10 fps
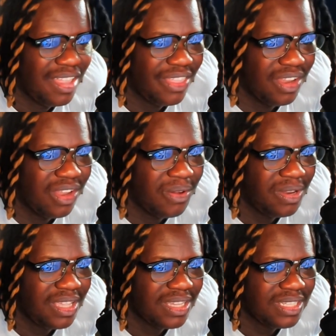The
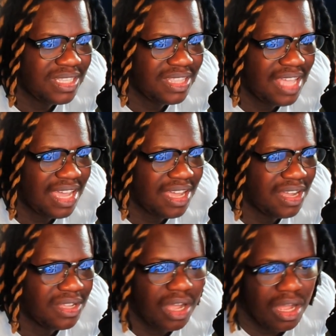loneliest that
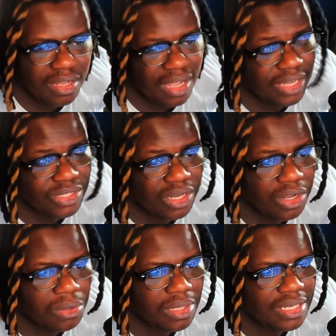uh, gosh, the
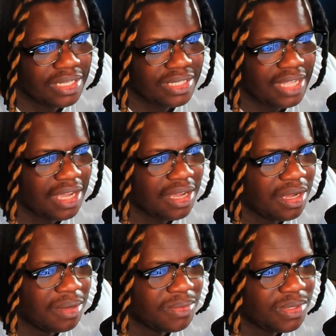loneliness that
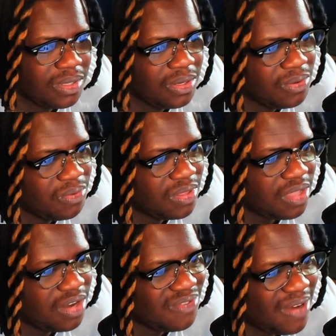comes with
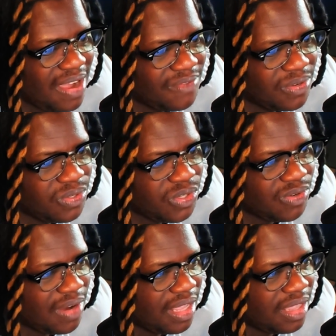unraveled
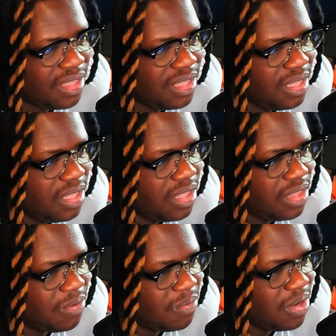strength.
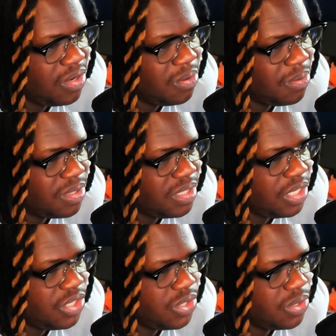The one who will
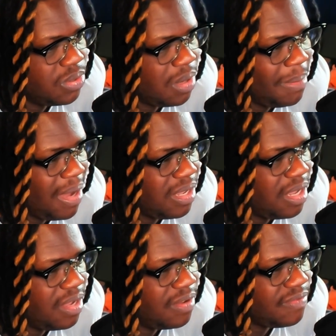teach you about
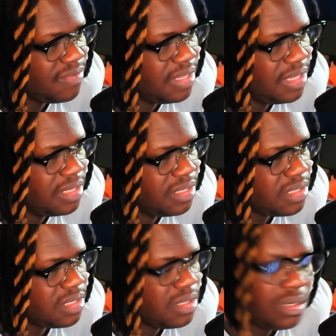love is.